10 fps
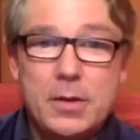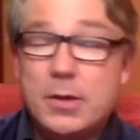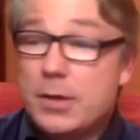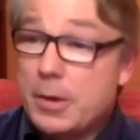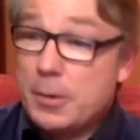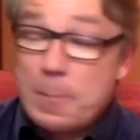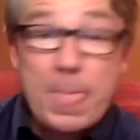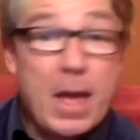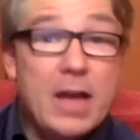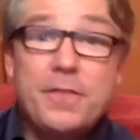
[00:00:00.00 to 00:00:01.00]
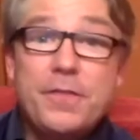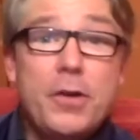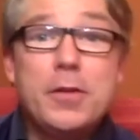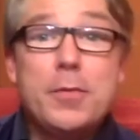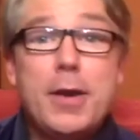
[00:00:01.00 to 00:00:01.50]
Now, I have
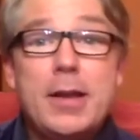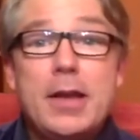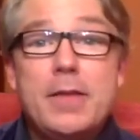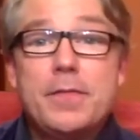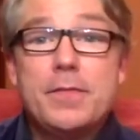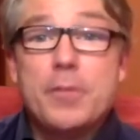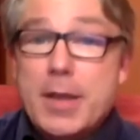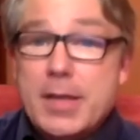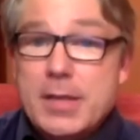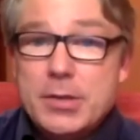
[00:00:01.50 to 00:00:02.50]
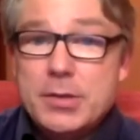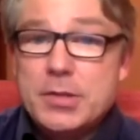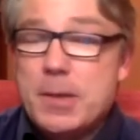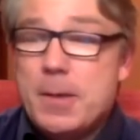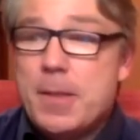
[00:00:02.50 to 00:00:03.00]
found in my life for many
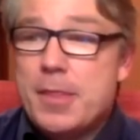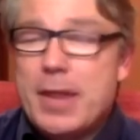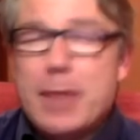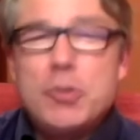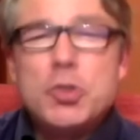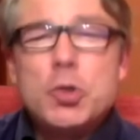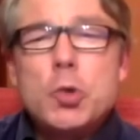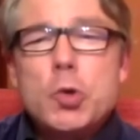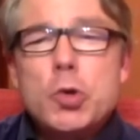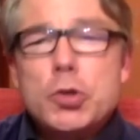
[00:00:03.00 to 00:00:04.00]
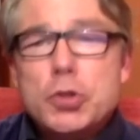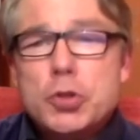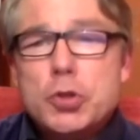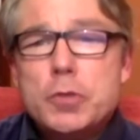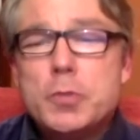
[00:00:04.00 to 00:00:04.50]
years that I was so
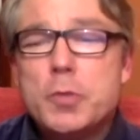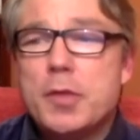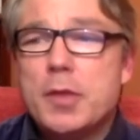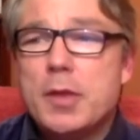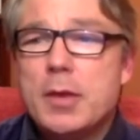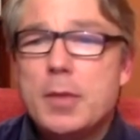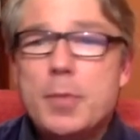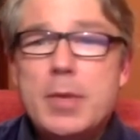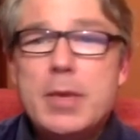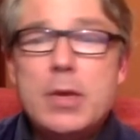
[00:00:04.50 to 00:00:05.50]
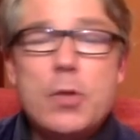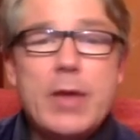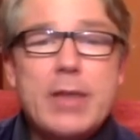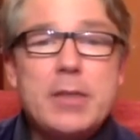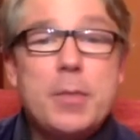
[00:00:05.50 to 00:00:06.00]
consumed with being
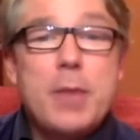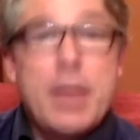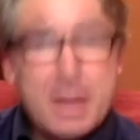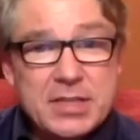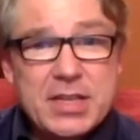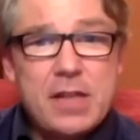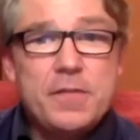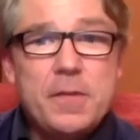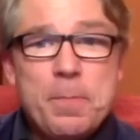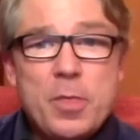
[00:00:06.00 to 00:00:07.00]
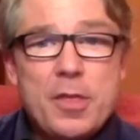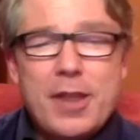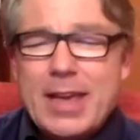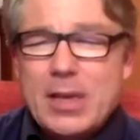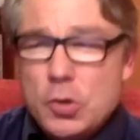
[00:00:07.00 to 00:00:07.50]
right by myself
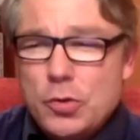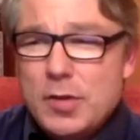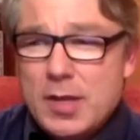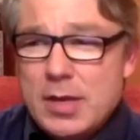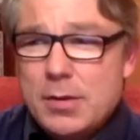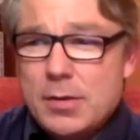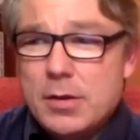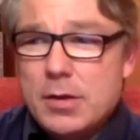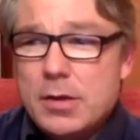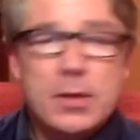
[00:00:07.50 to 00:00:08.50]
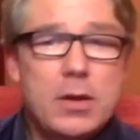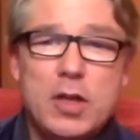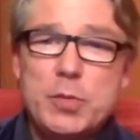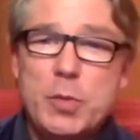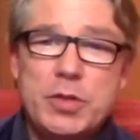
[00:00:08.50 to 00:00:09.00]
that I couldn't hear the
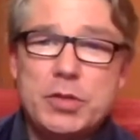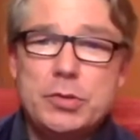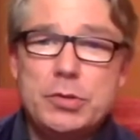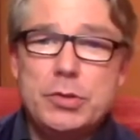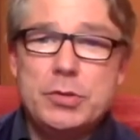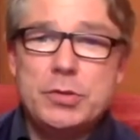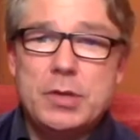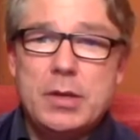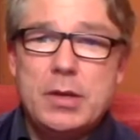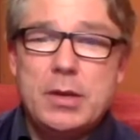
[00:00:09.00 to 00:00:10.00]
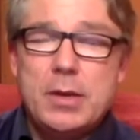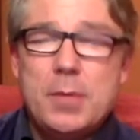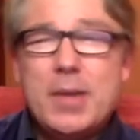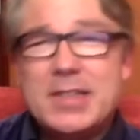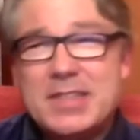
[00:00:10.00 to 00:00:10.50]
gospel as good news.
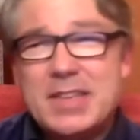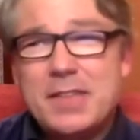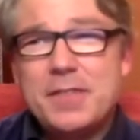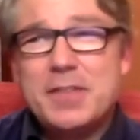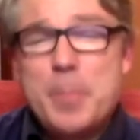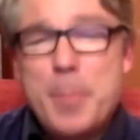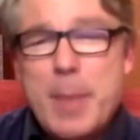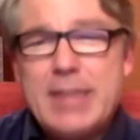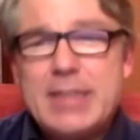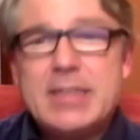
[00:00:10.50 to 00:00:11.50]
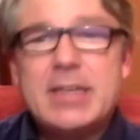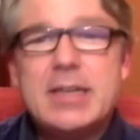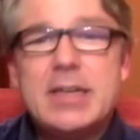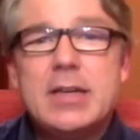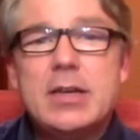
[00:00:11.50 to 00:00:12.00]
My
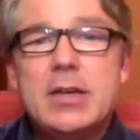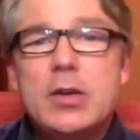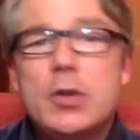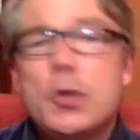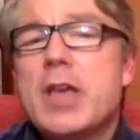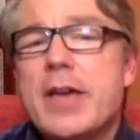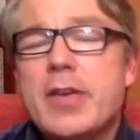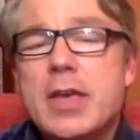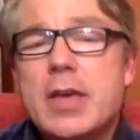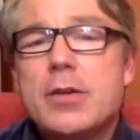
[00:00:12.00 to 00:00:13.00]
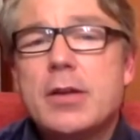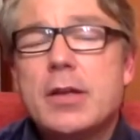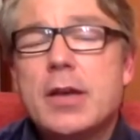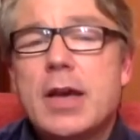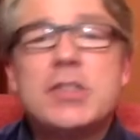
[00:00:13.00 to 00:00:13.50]
self-dependency could only ever hear
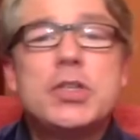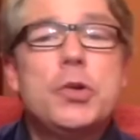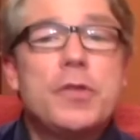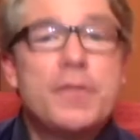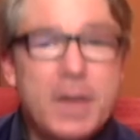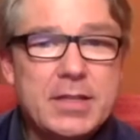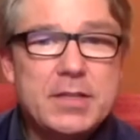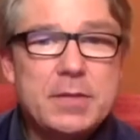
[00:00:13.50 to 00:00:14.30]
it as good advice.